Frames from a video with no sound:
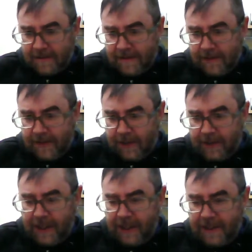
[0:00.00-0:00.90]
So
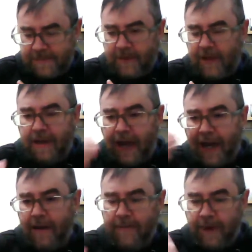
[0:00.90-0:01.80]
it's for like
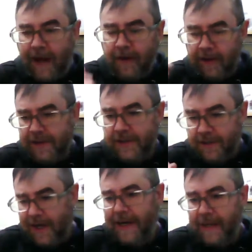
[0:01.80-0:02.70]
high frequency
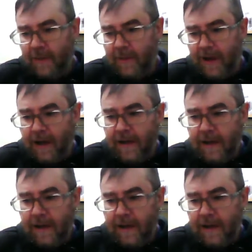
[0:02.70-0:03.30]
trading and whatnot.